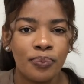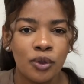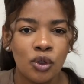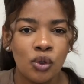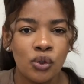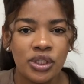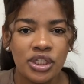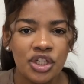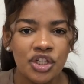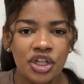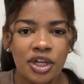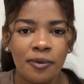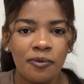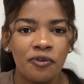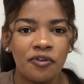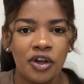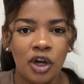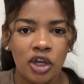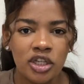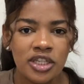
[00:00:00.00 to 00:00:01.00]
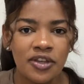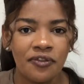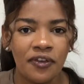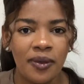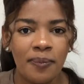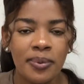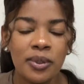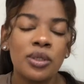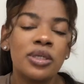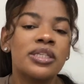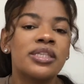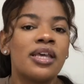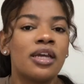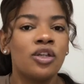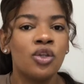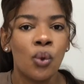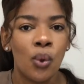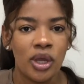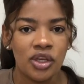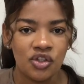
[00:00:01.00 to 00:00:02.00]
your teaching philosophy, because
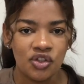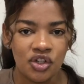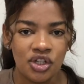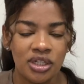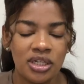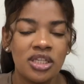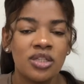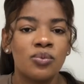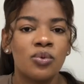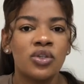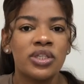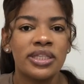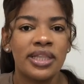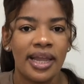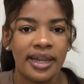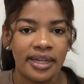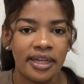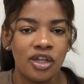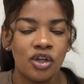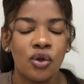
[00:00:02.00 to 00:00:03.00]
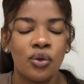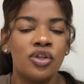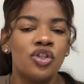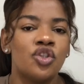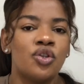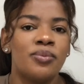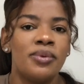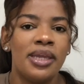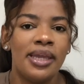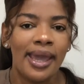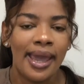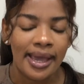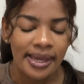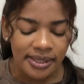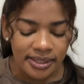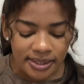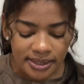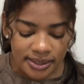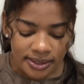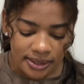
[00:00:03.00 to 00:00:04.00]
that question is most likely going to be
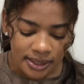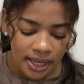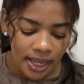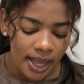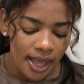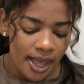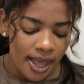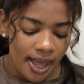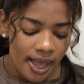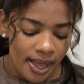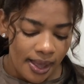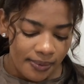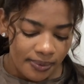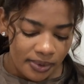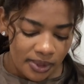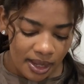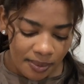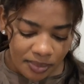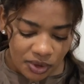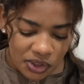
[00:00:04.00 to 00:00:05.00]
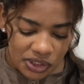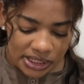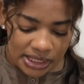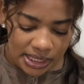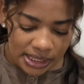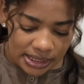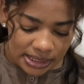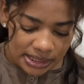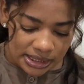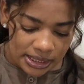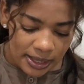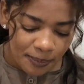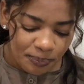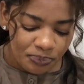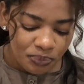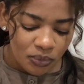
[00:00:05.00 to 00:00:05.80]
asked. Number six,